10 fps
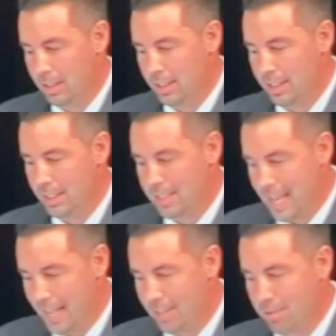
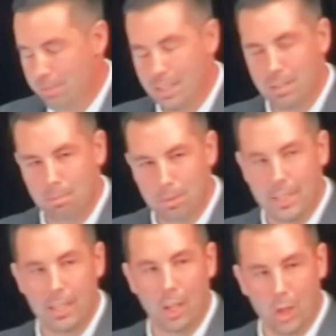saddens me to be
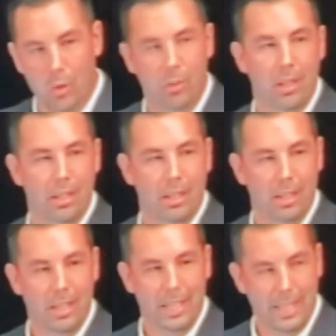alone
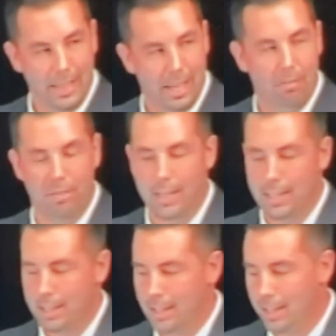in that fight,
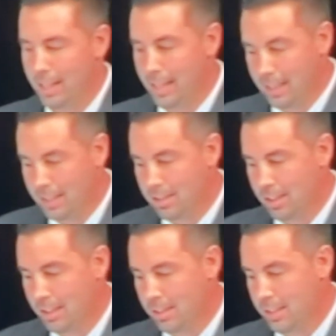at least on
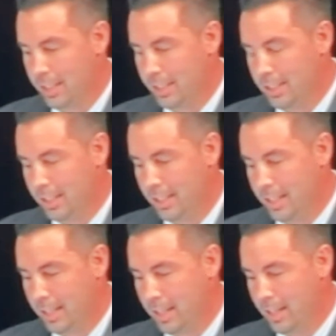this stage. And
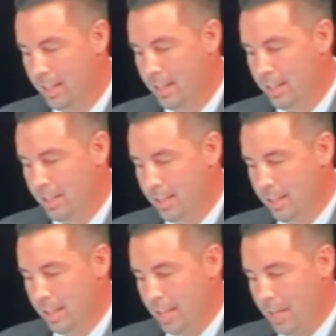
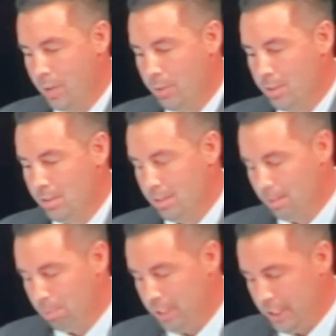I always
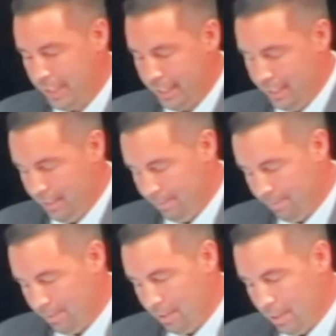appreciate
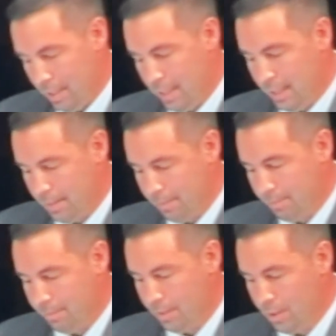
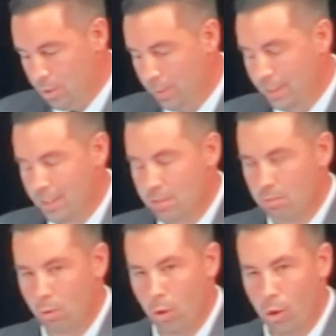doing this
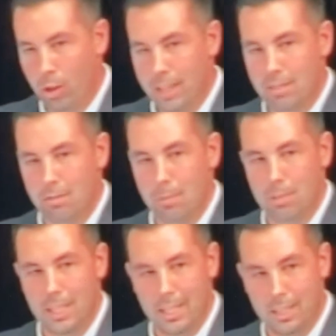role as a
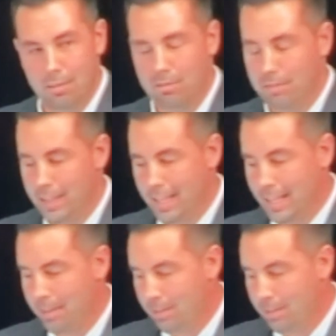representative, and I